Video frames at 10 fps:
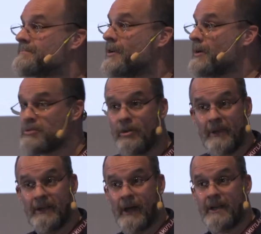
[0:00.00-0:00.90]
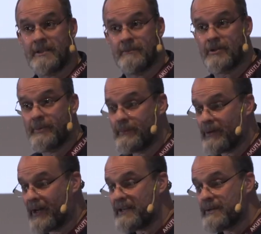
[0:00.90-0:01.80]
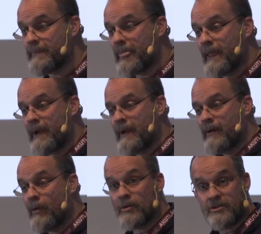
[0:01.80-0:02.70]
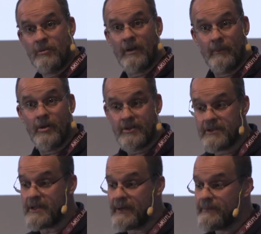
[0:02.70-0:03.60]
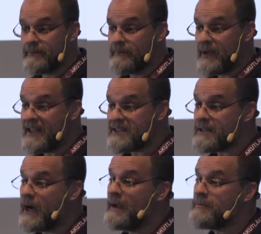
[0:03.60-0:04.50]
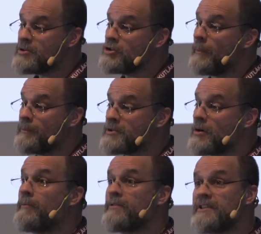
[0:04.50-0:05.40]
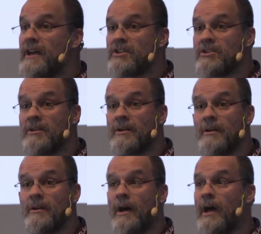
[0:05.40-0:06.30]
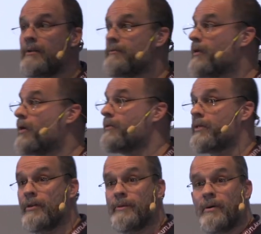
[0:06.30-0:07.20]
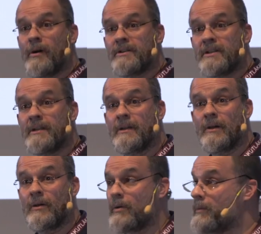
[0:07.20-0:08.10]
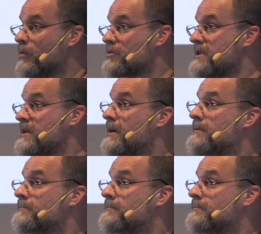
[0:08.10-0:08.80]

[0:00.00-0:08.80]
I'm still being nice. I'm still being polite or it's a real emergency. It's time to stop this conversation and involve a third party or a more senior.